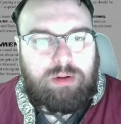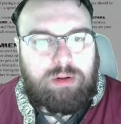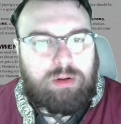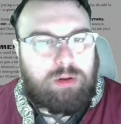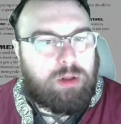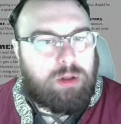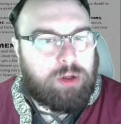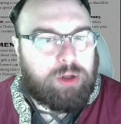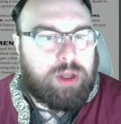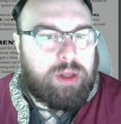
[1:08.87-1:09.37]

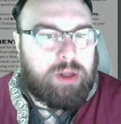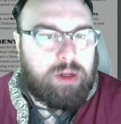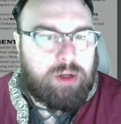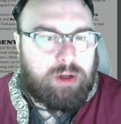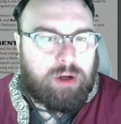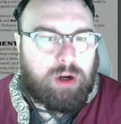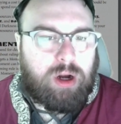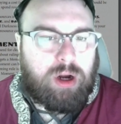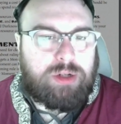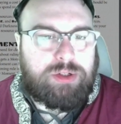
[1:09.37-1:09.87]
Looking
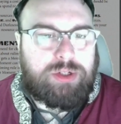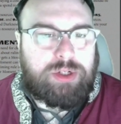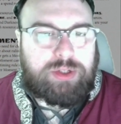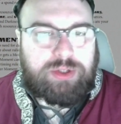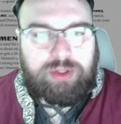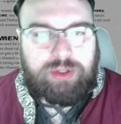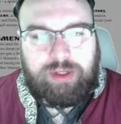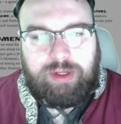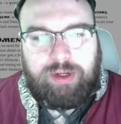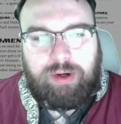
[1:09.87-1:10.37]

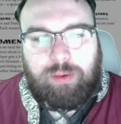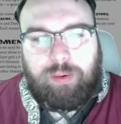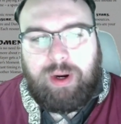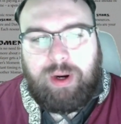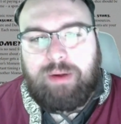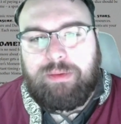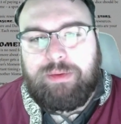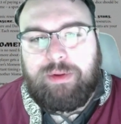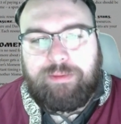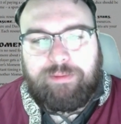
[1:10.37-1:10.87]
cautiously
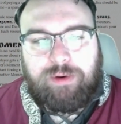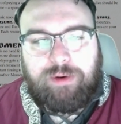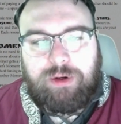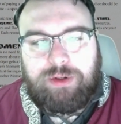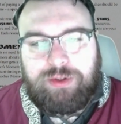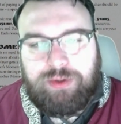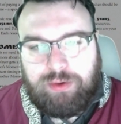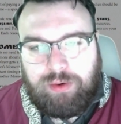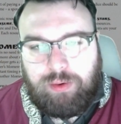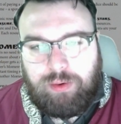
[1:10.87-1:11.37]
around the
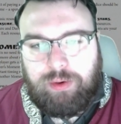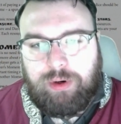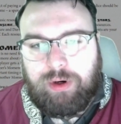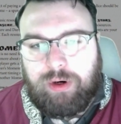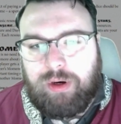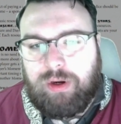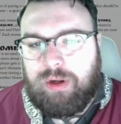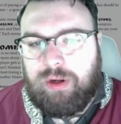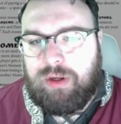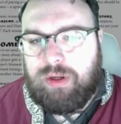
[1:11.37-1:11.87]
first
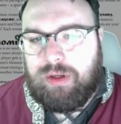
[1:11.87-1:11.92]
corner,